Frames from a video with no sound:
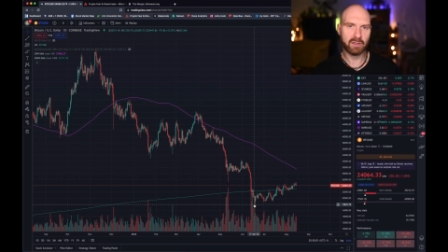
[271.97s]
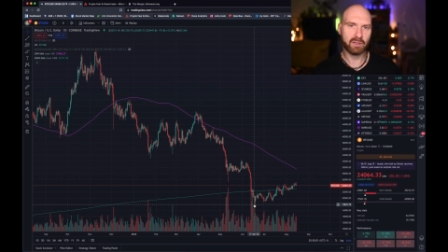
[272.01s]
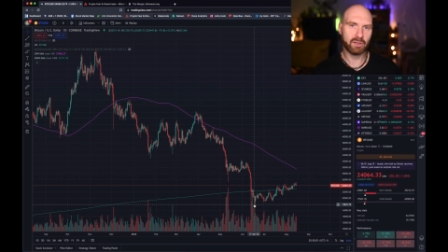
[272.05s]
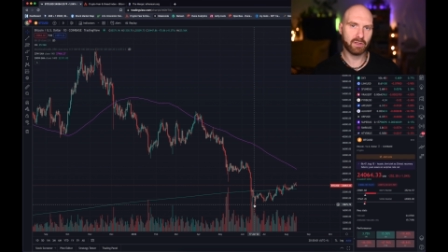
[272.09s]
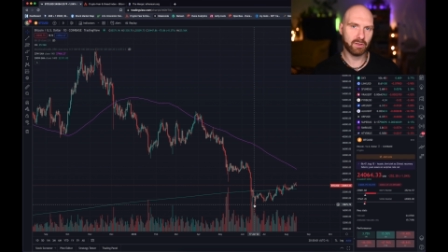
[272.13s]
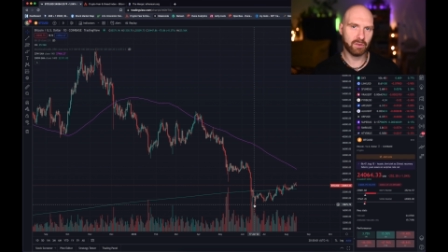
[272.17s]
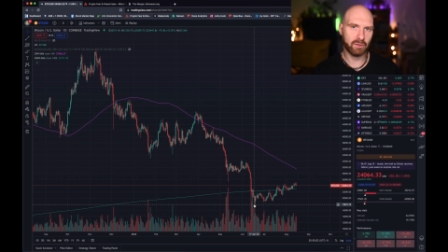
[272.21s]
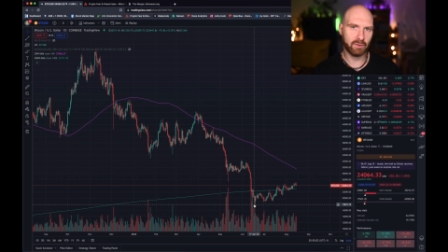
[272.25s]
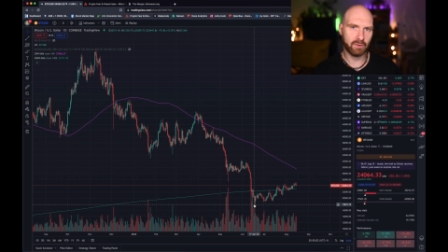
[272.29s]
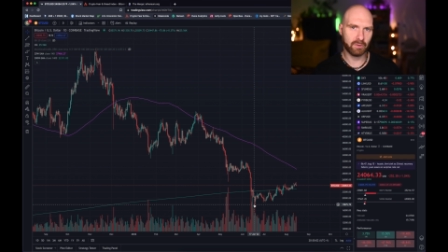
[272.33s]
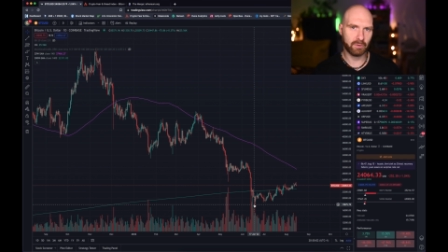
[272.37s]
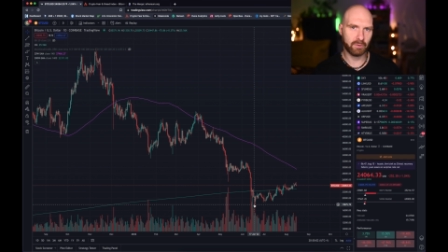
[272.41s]

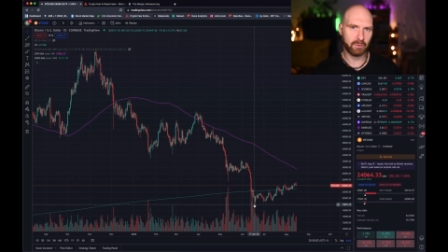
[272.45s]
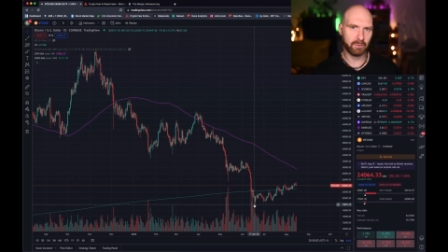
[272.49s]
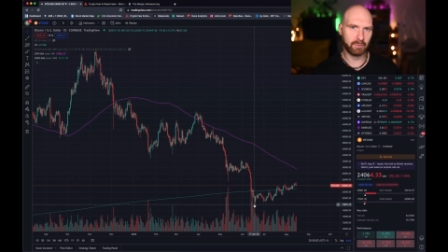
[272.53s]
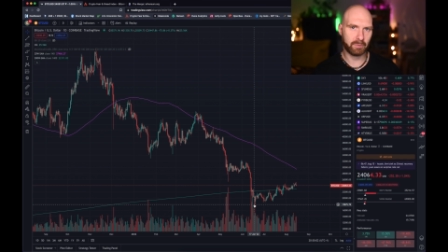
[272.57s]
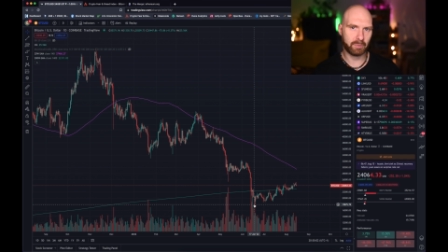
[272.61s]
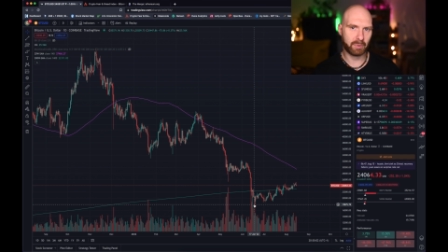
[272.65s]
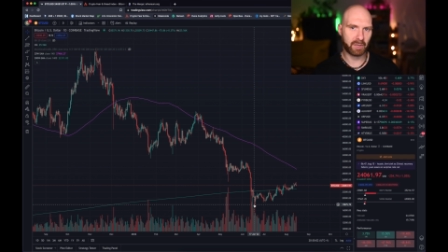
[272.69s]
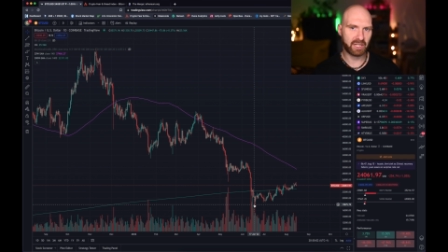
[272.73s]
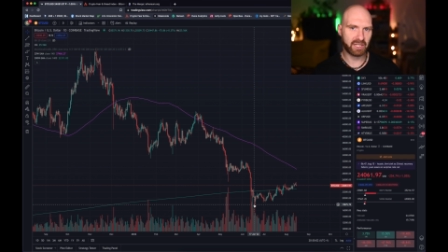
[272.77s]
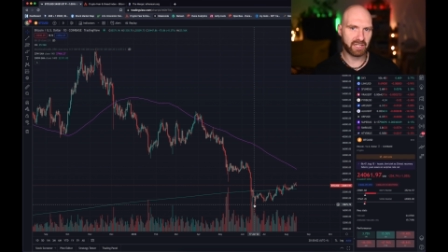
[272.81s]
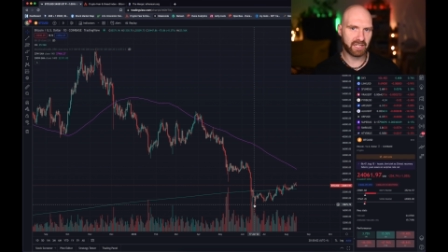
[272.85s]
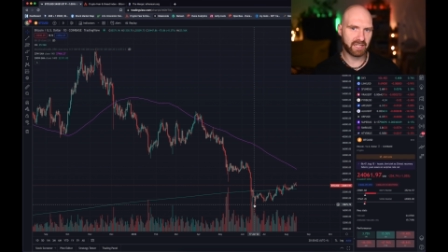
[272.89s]
to
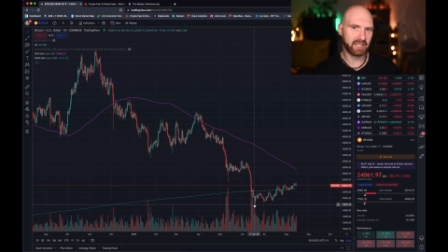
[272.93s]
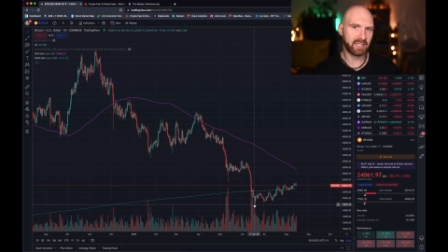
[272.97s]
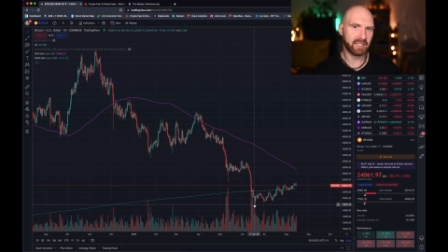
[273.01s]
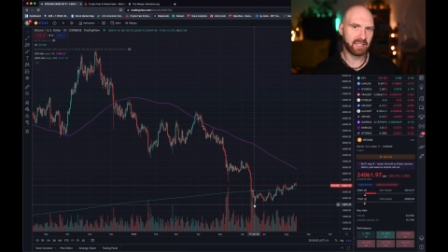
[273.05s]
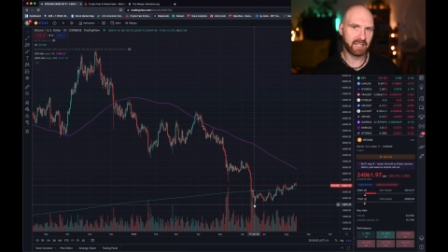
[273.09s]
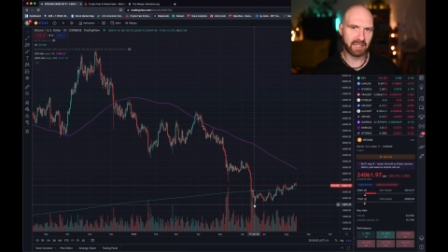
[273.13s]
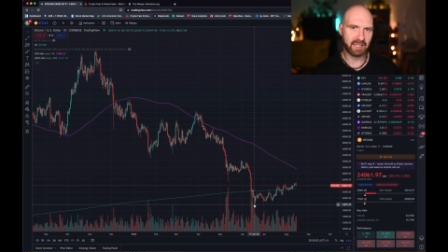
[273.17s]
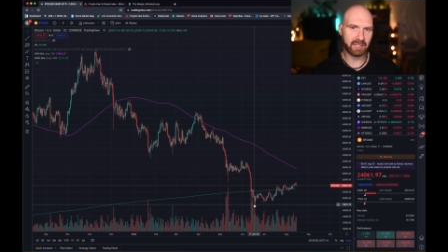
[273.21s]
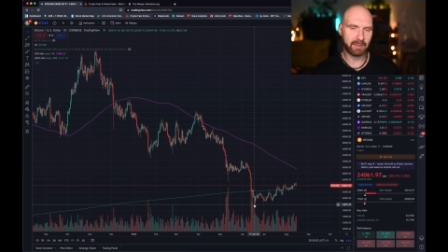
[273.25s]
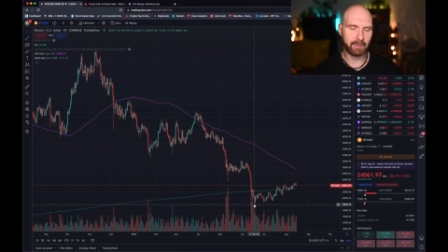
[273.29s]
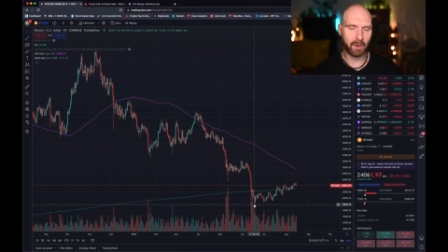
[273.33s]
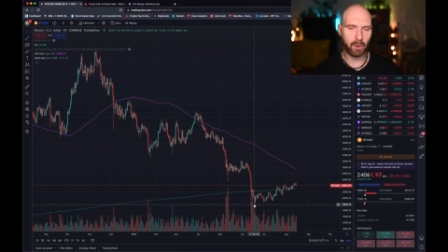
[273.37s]
predict it
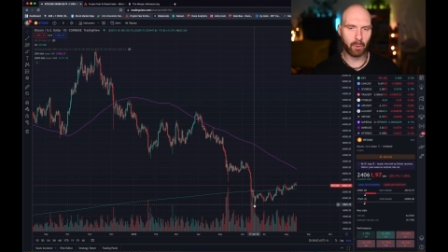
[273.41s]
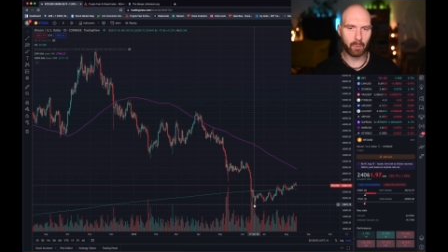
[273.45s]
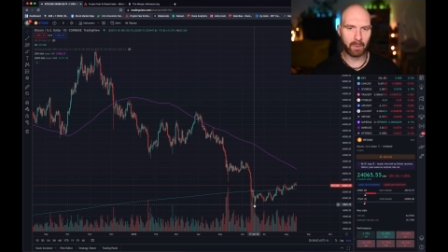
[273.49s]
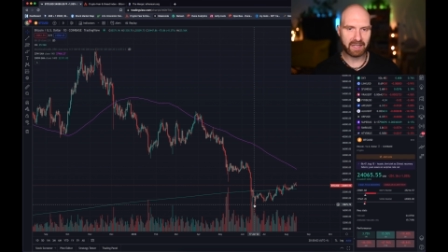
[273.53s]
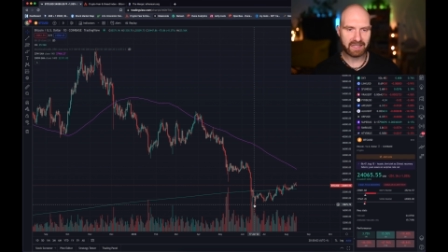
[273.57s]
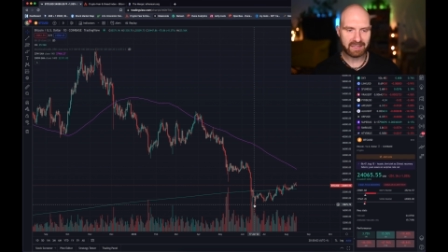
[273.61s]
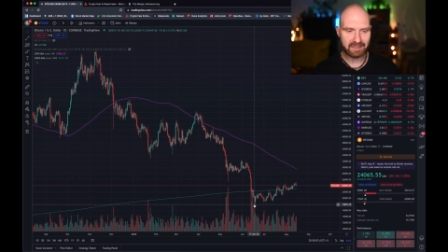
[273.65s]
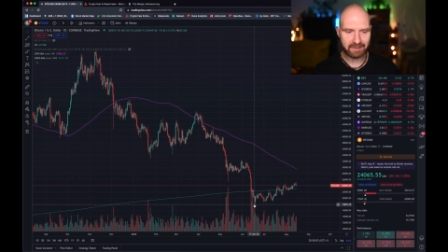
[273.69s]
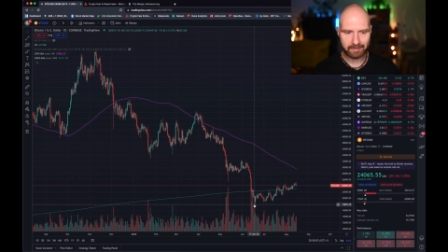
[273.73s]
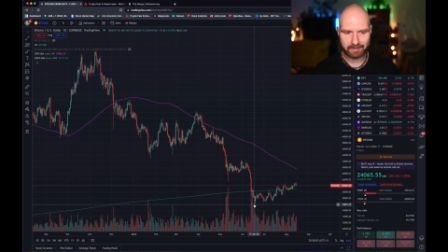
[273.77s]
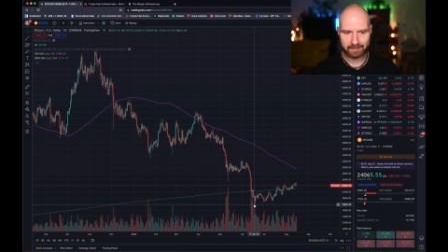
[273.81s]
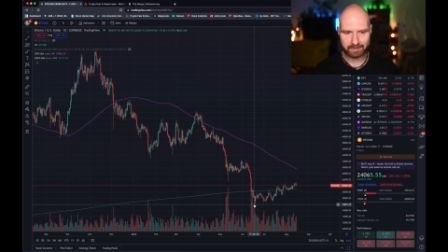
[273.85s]
at the
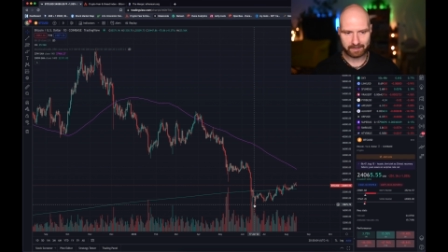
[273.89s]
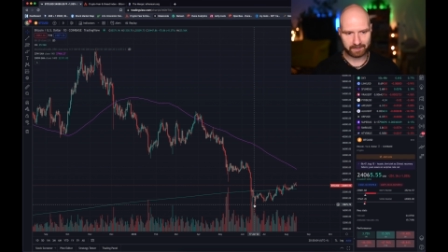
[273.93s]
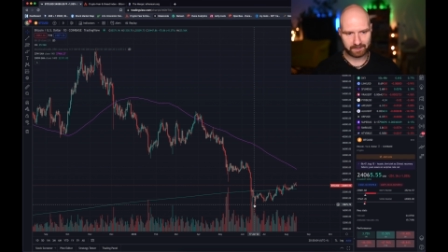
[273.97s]
moment